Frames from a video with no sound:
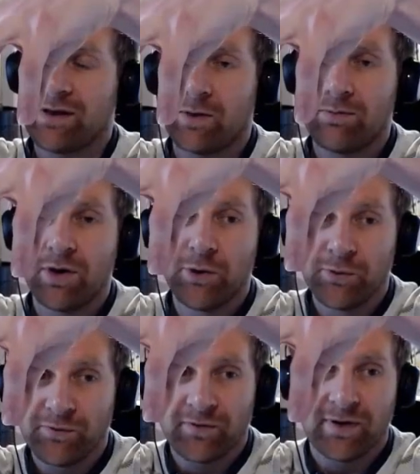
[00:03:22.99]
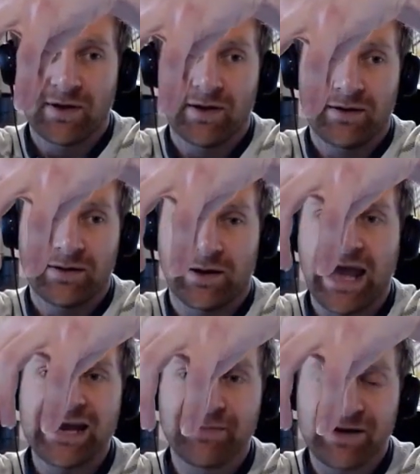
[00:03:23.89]
They'll move, they'll
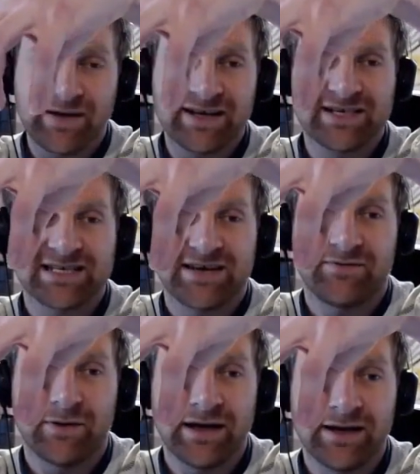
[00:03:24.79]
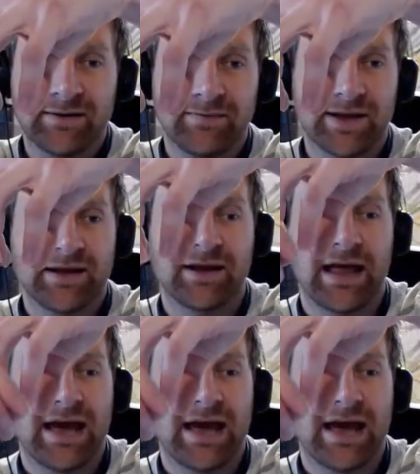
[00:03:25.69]
gain a bit of energy as they fall in, but then they'll